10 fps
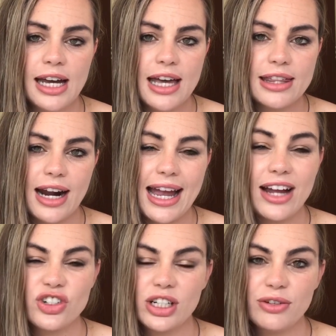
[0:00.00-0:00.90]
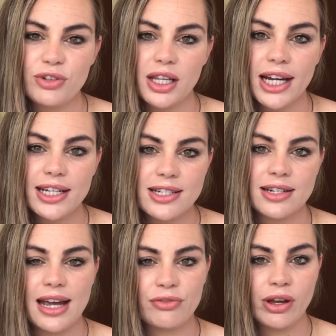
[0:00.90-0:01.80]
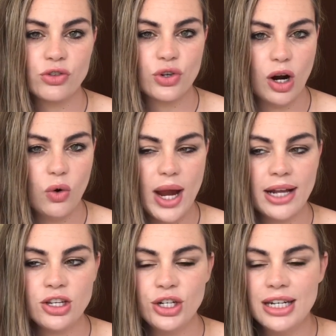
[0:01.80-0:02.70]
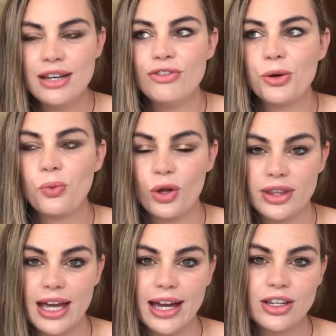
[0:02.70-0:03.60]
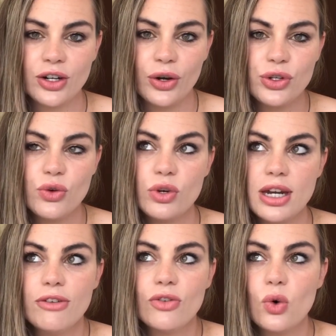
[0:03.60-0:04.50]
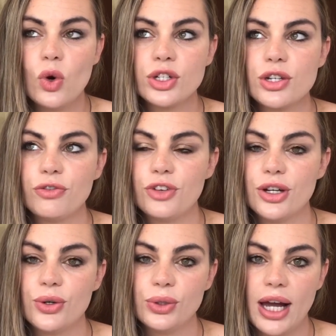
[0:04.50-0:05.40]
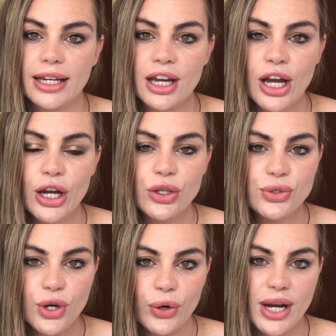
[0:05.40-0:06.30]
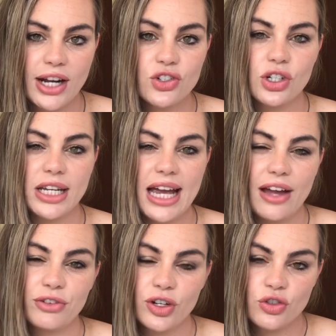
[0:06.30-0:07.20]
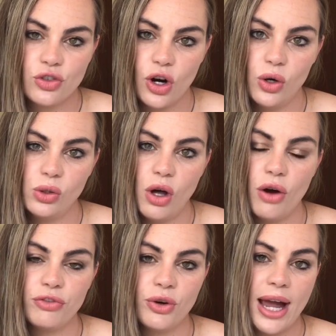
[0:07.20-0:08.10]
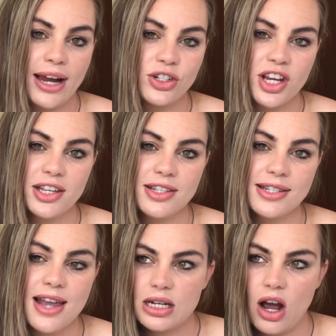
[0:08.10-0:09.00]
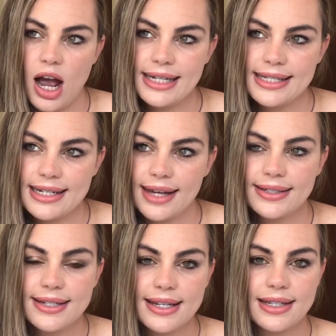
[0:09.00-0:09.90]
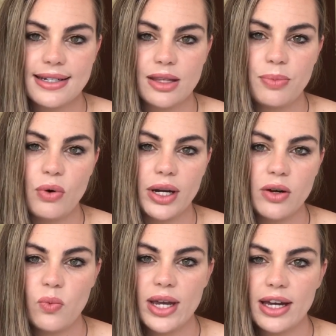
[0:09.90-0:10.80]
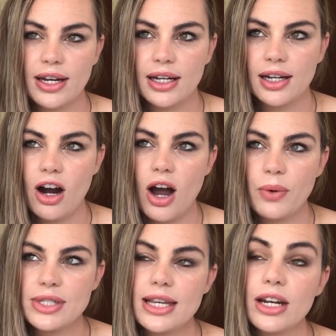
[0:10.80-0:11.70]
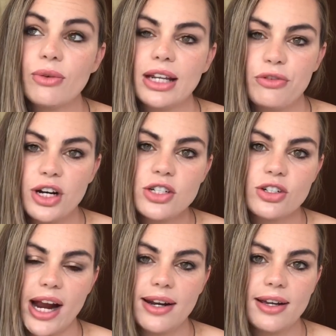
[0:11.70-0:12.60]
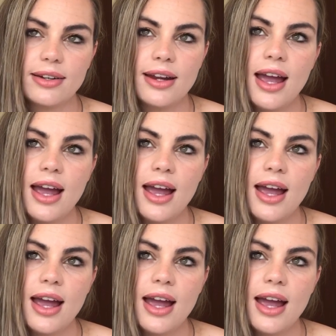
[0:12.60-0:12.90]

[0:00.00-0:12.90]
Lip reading: that I actually felt like I didn't have control, and you never want that. You know, you never want to feel like you don't actually have control of your actions. I started to get to the point where I was getting really frustrated,